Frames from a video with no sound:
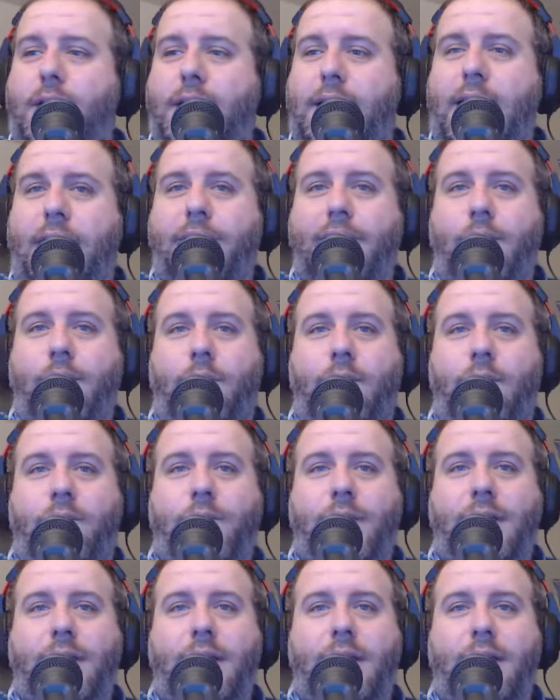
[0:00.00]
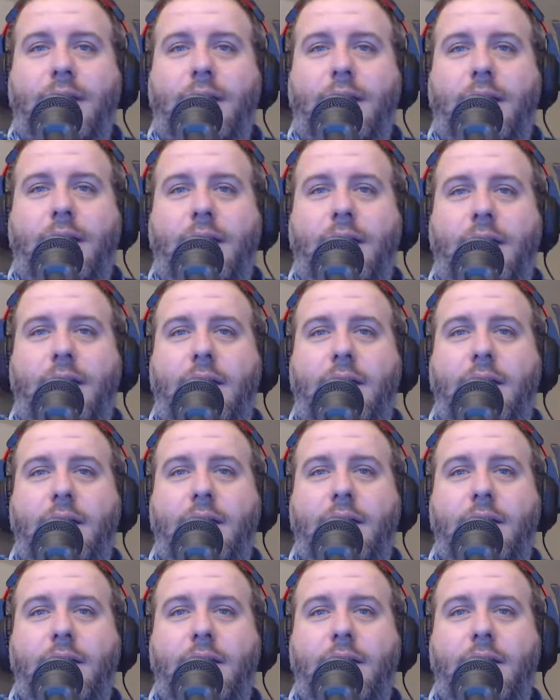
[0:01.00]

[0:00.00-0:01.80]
and now they won't because I'm